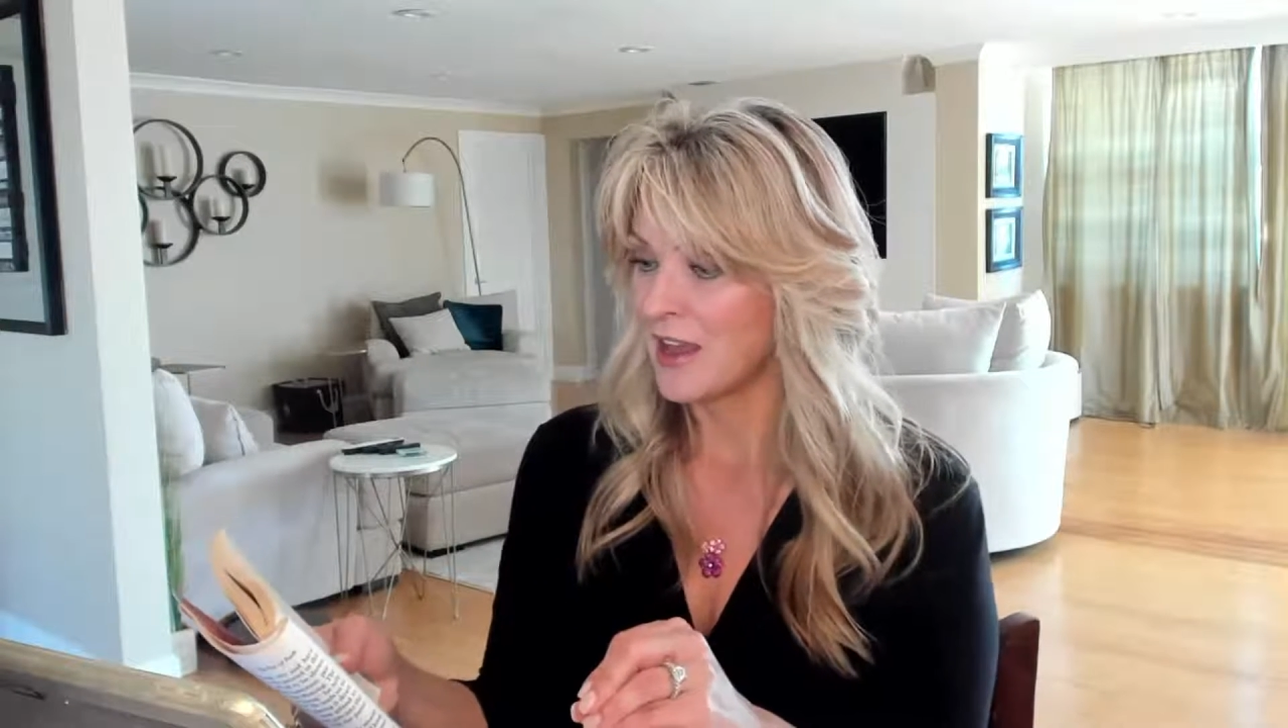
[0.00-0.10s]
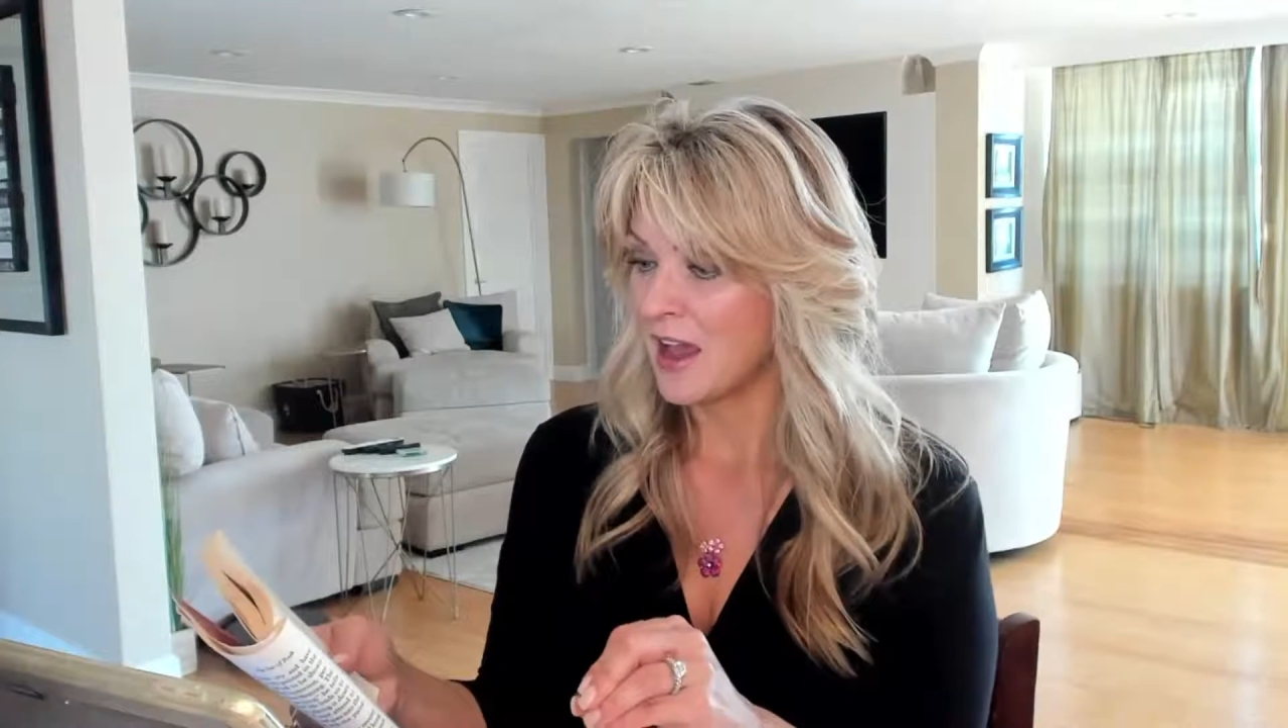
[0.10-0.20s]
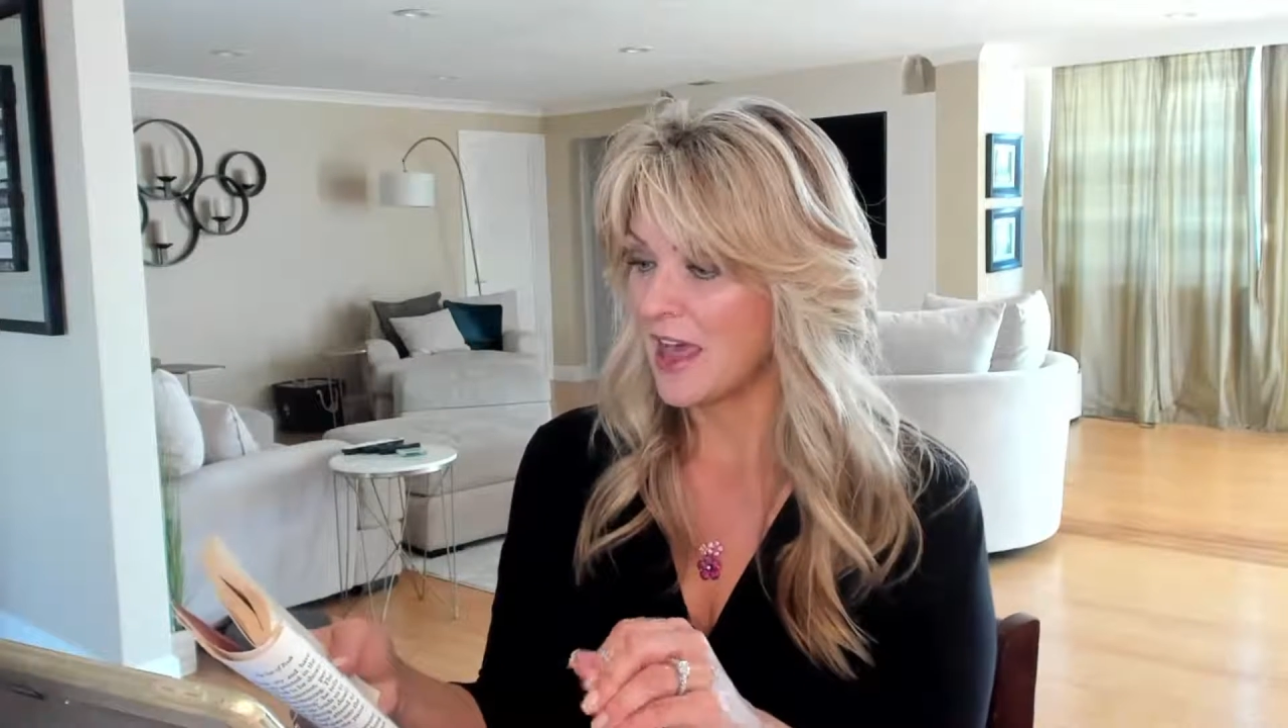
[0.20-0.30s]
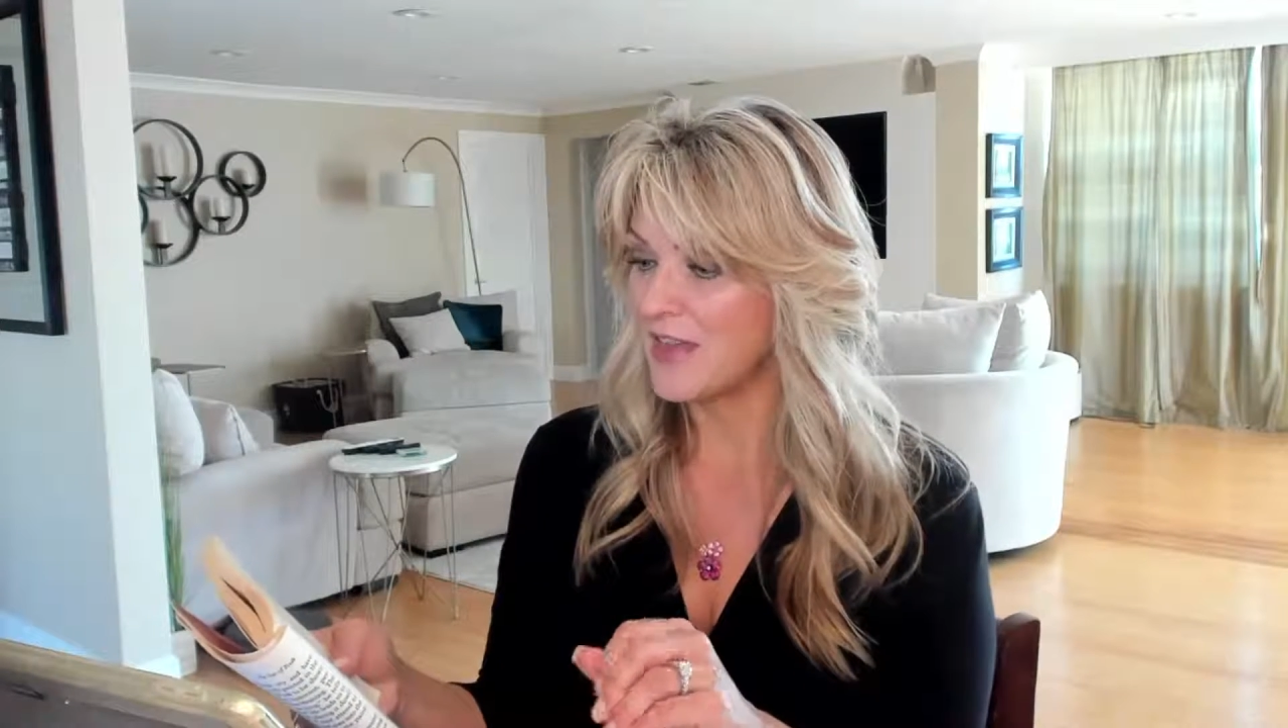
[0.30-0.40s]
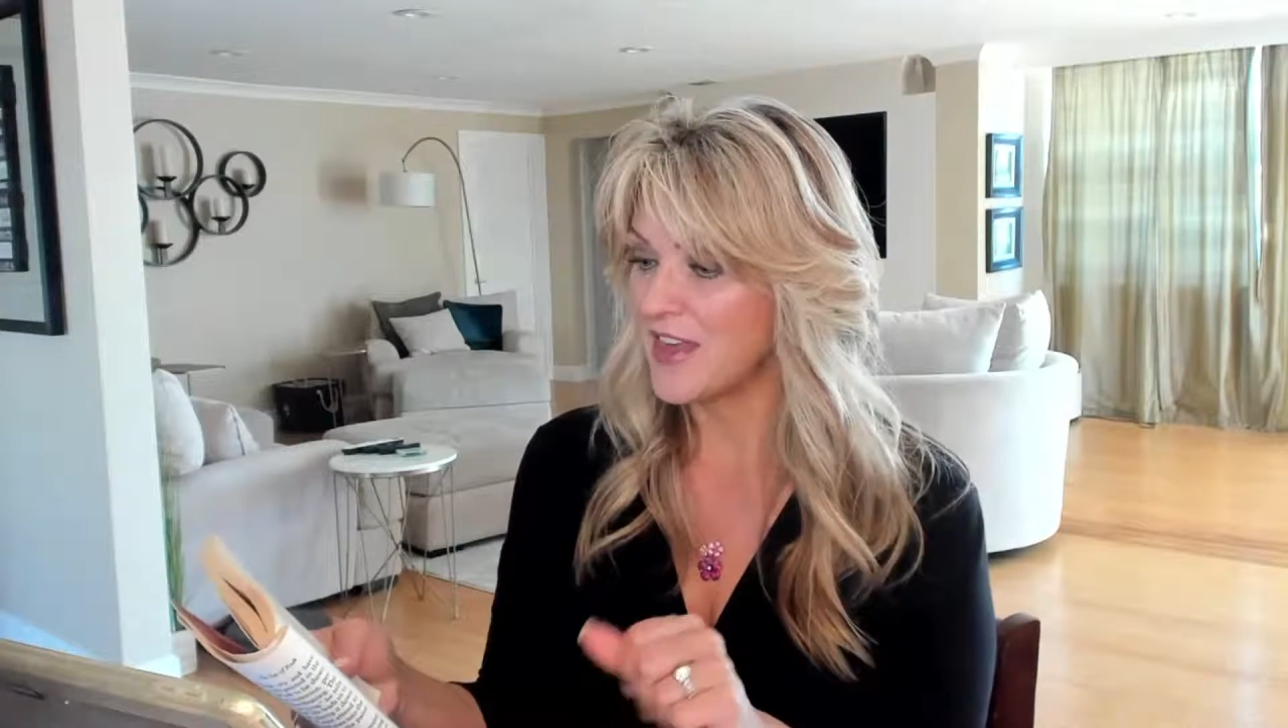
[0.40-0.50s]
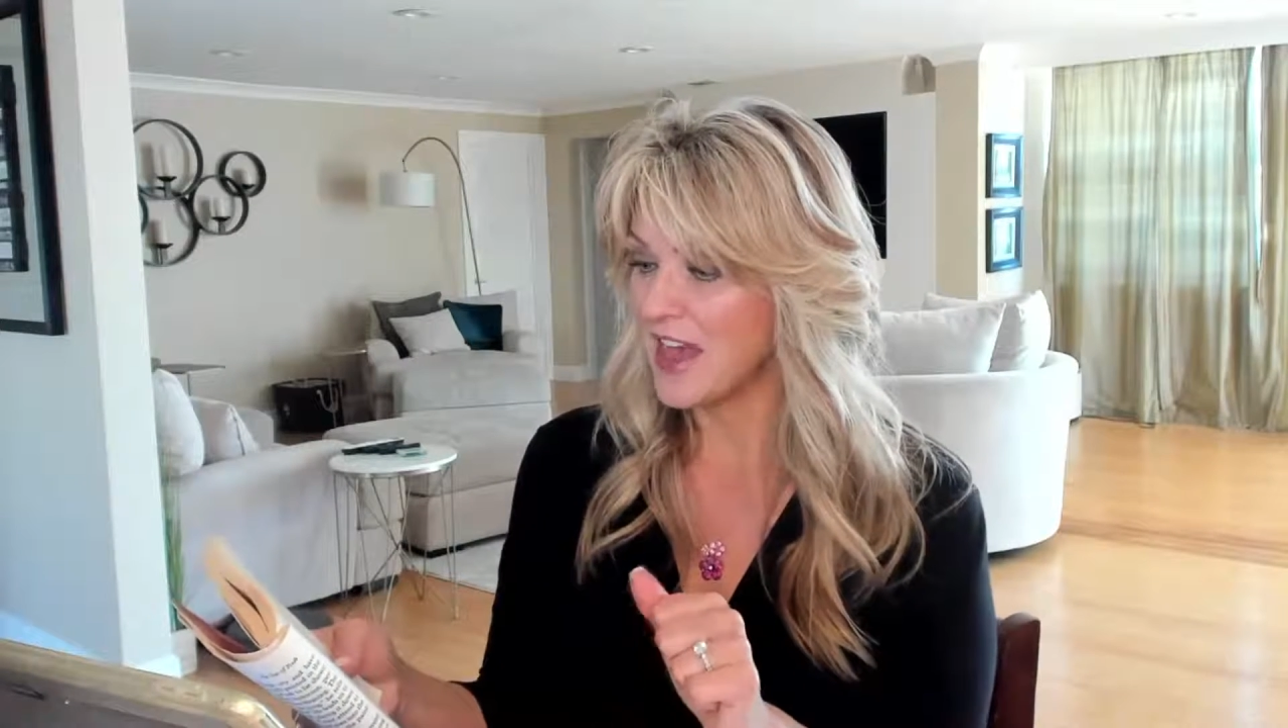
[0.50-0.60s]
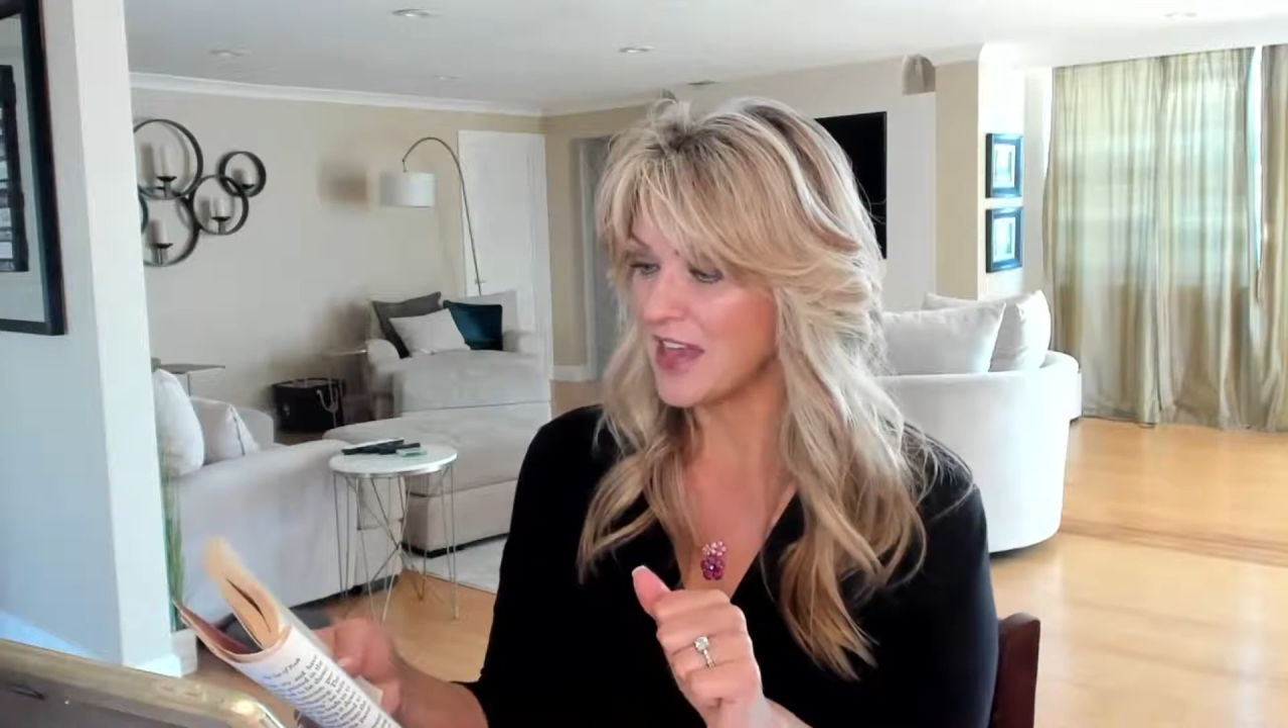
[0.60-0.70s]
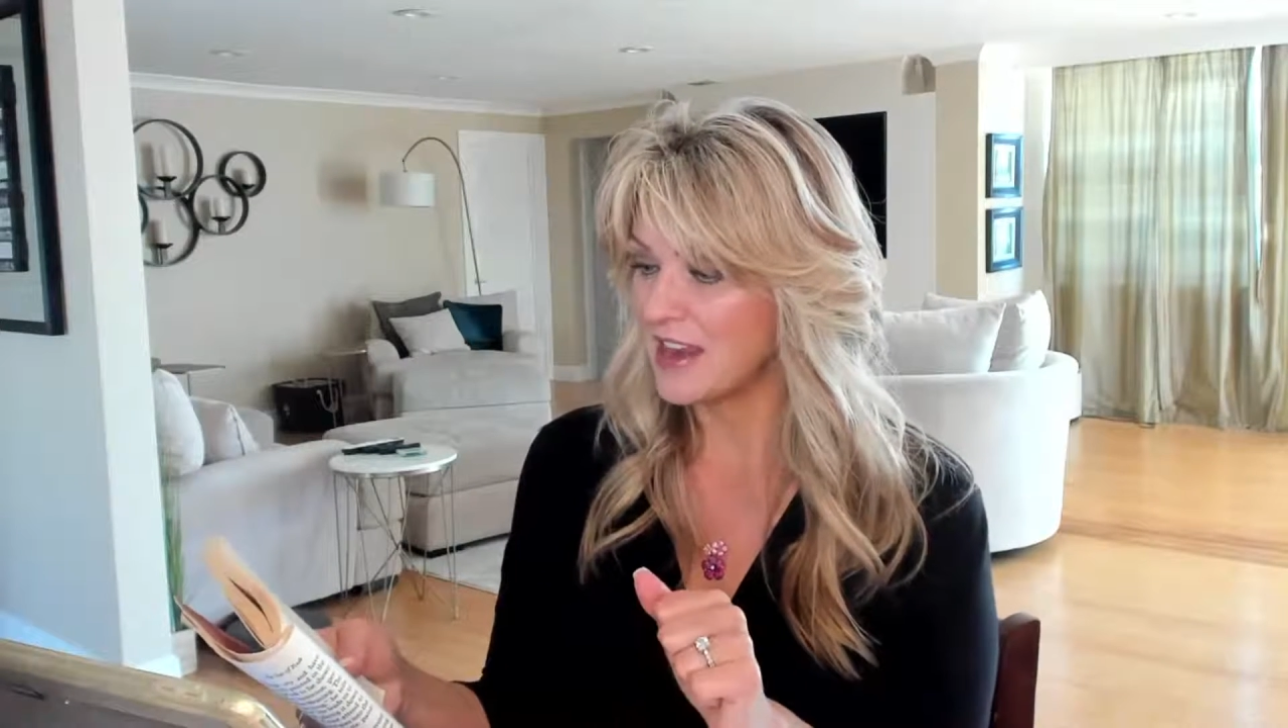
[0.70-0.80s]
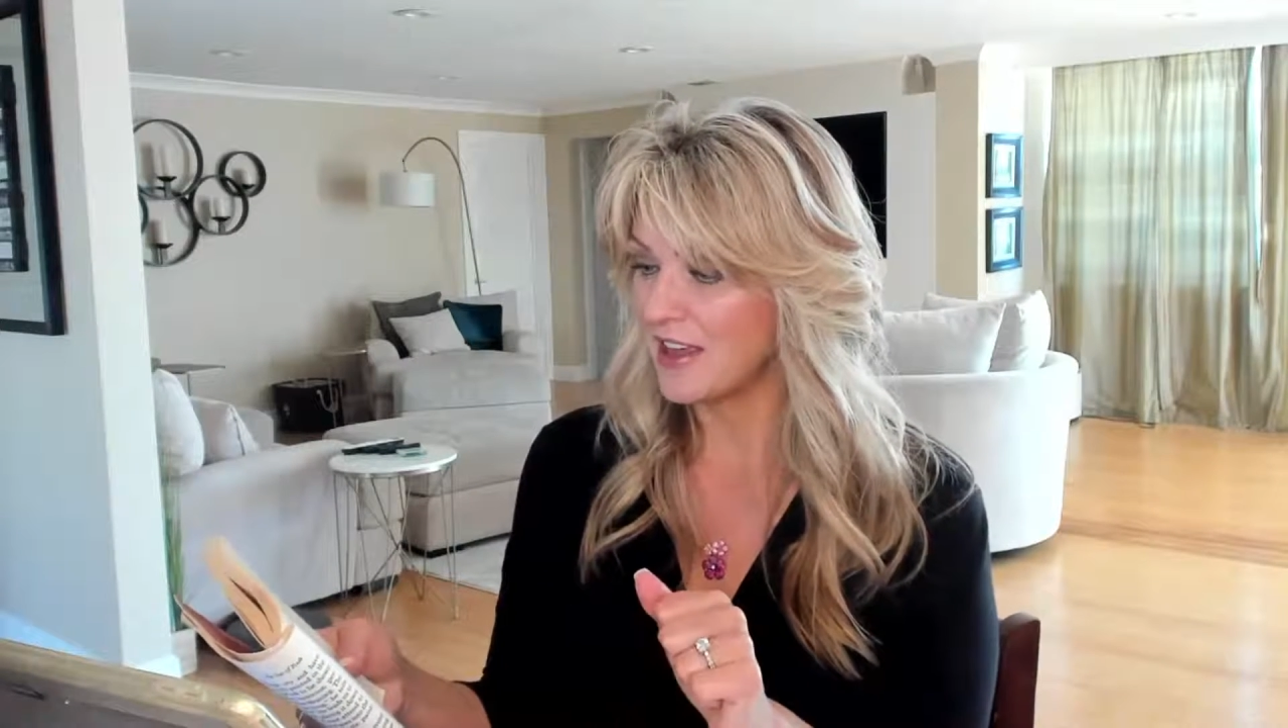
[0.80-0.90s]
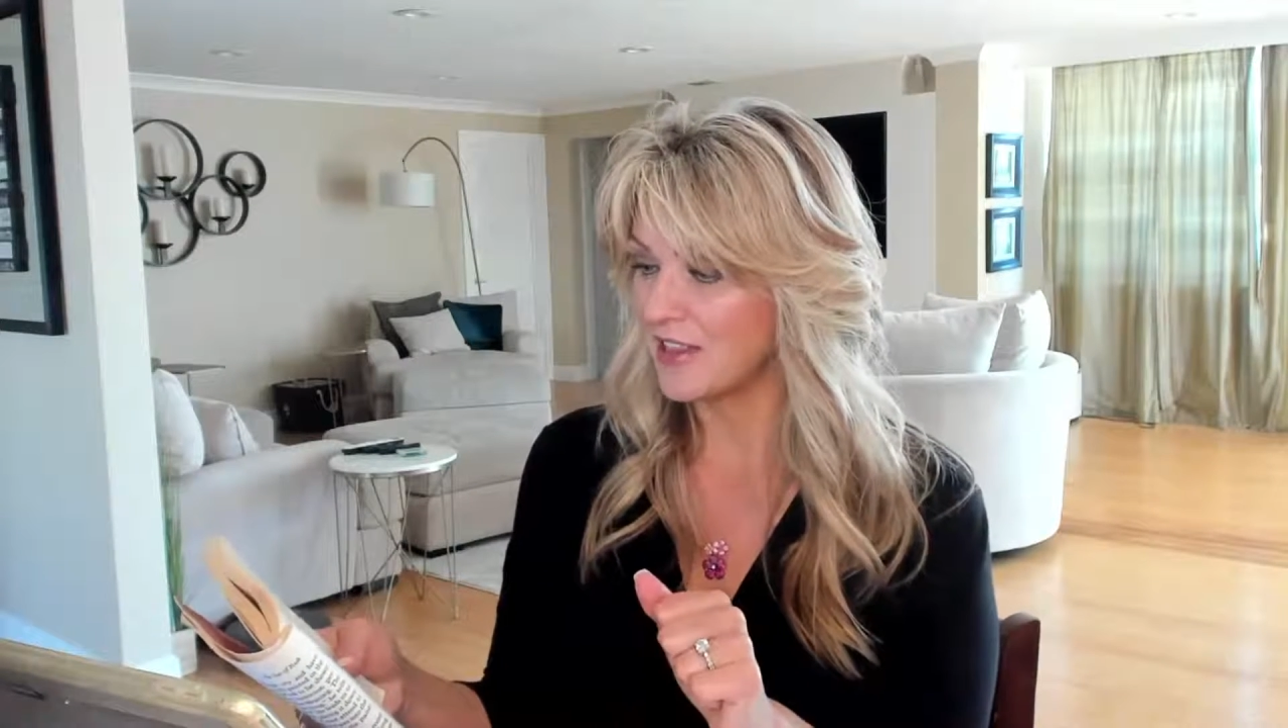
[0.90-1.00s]
And
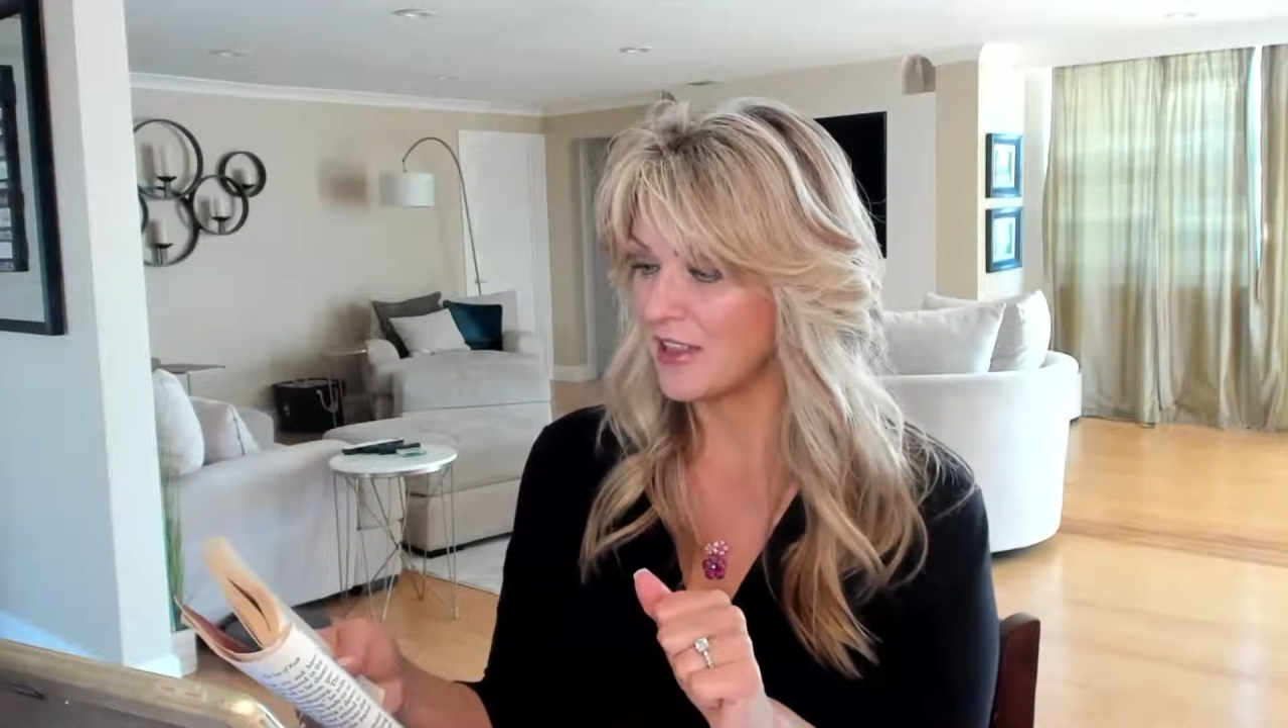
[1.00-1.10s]
then